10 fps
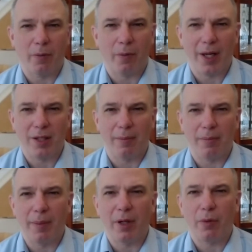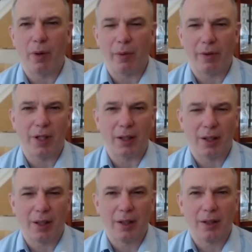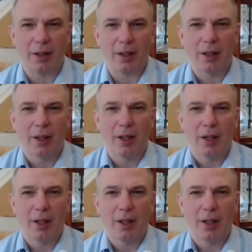in ways that mimic what we've done clinically,